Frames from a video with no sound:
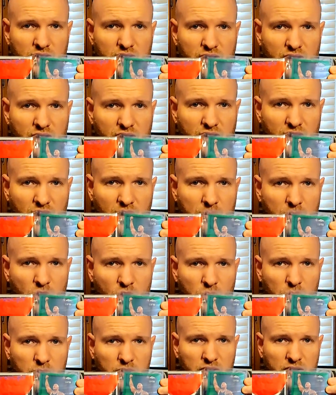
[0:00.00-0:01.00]
that I'm
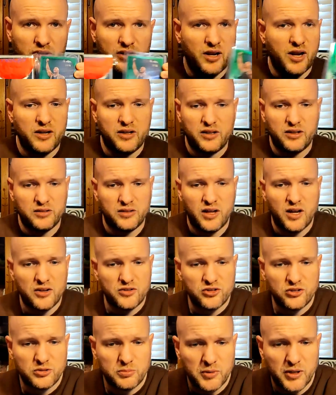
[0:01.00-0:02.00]
hoping that I can
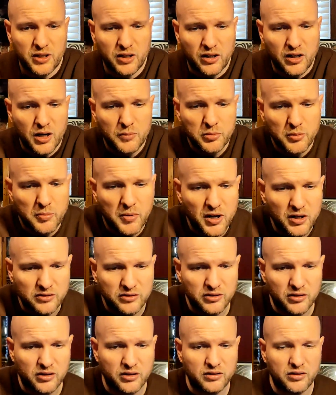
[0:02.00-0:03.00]
not just make a couple
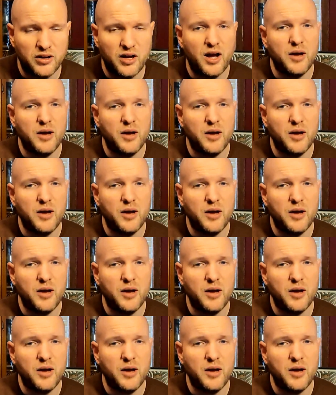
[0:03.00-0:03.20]
bucks on.